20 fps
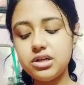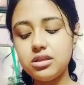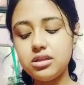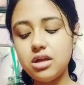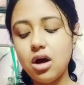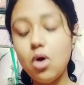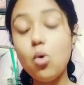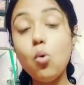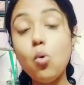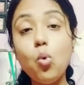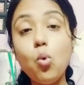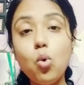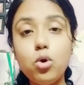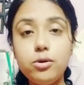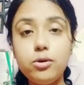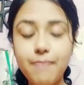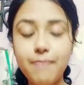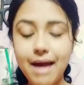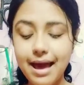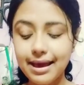the
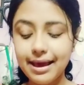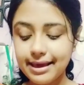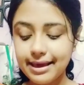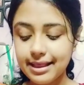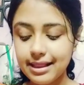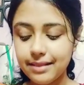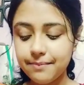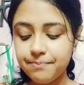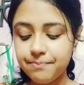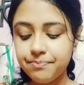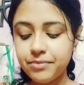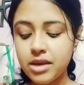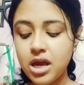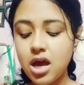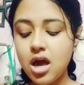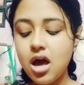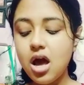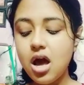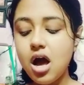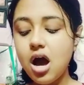old bangle.
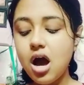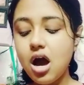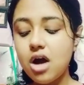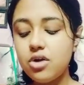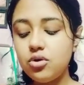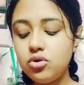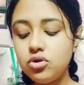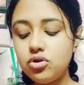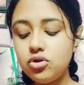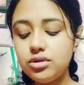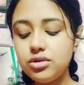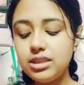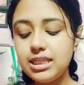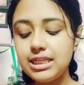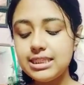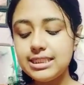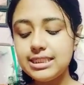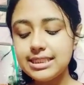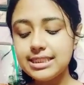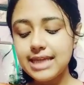
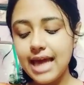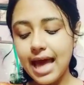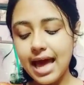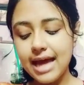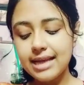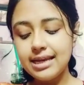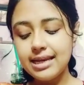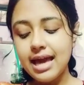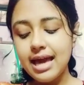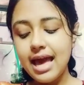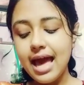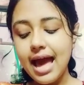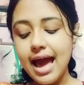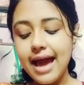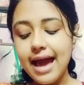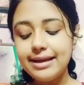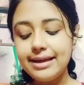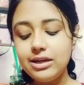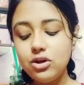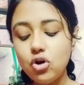Arundhati's cat
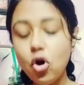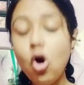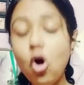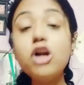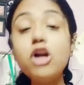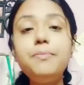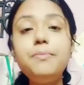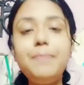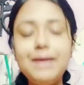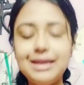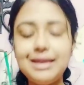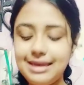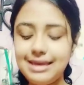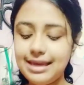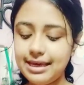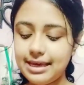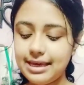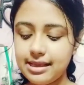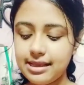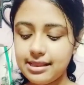had not been
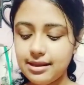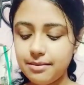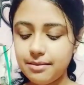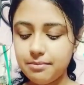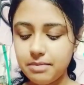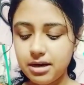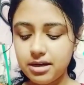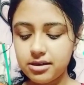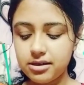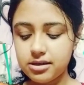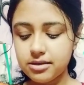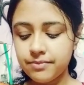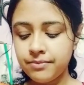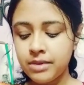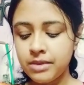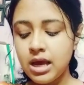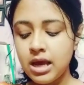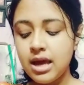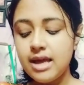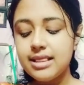digging the mud.
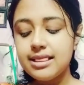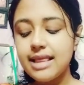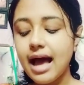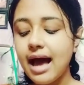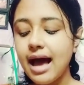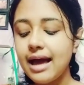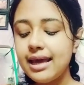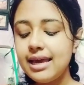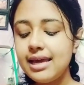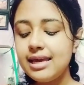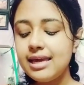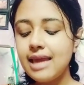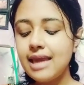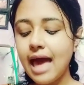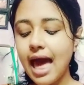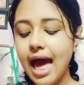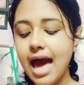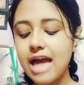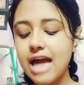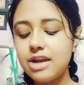Tahir
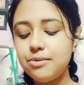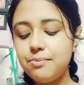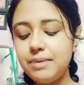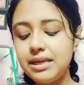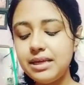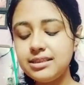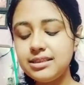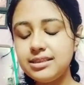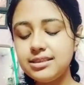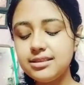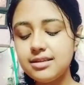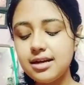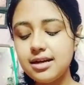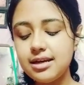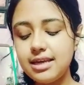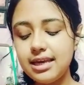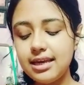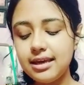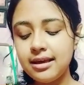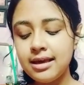had been
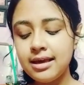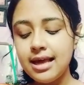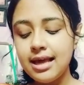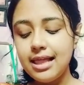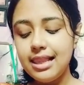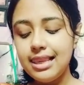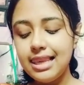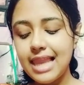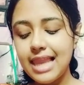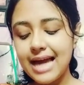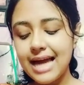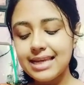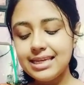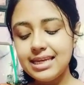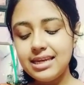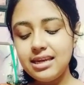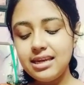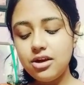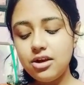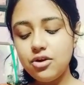studying
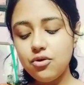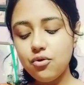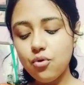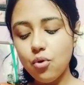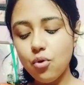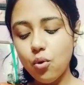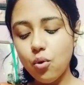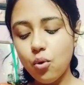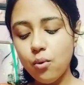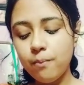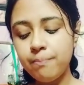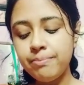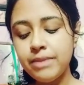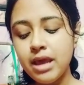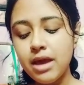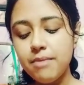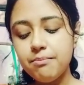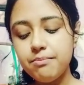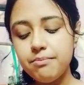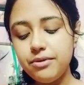Latin in Rome
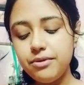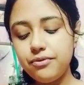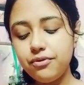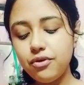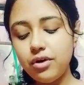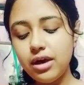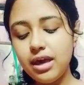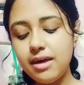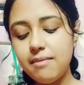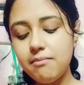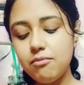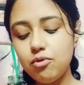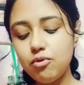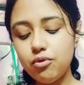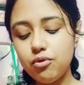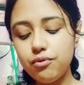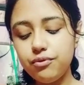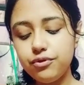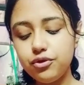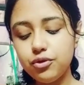before he
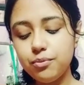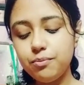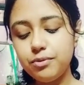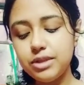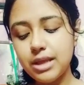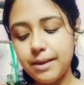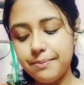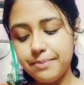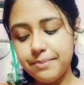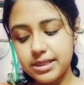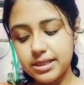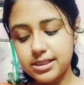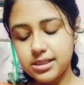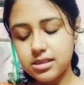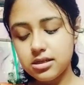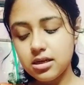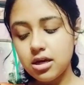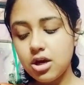moved to Budapest.